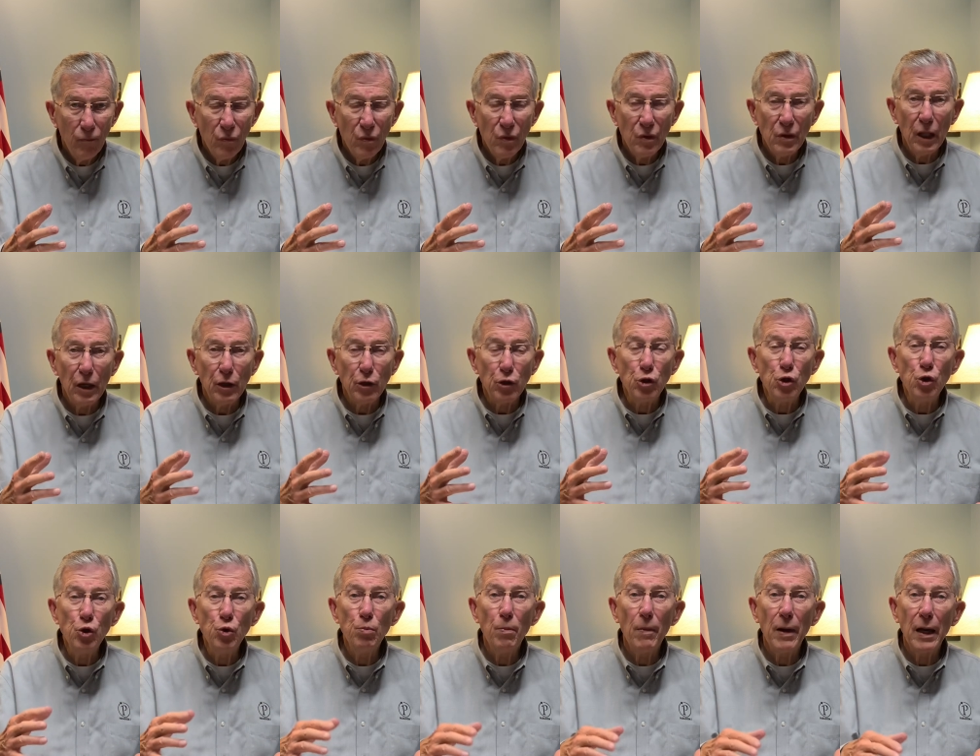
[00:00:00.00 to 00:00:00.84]
that
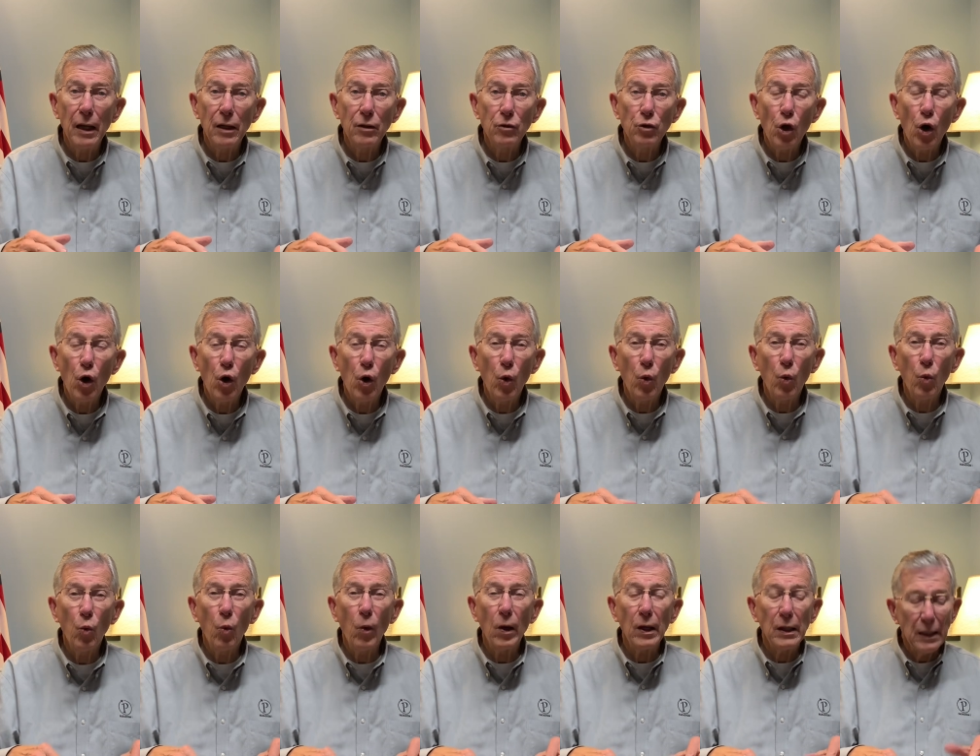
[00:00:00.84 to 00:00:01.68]
you may know
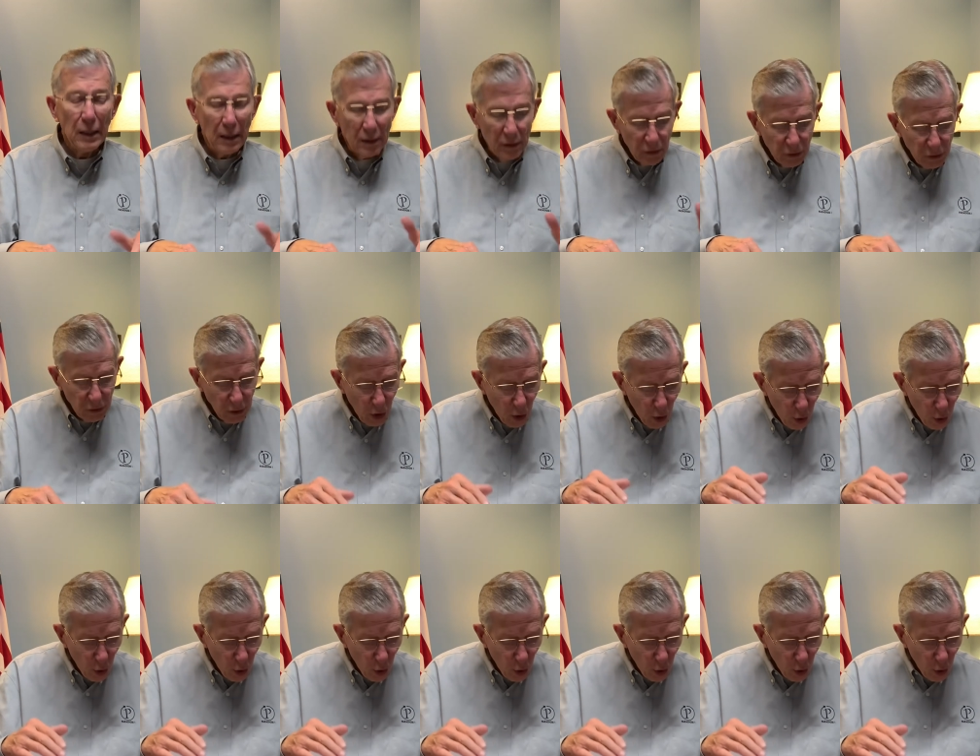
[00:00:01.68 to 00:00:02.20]
what is the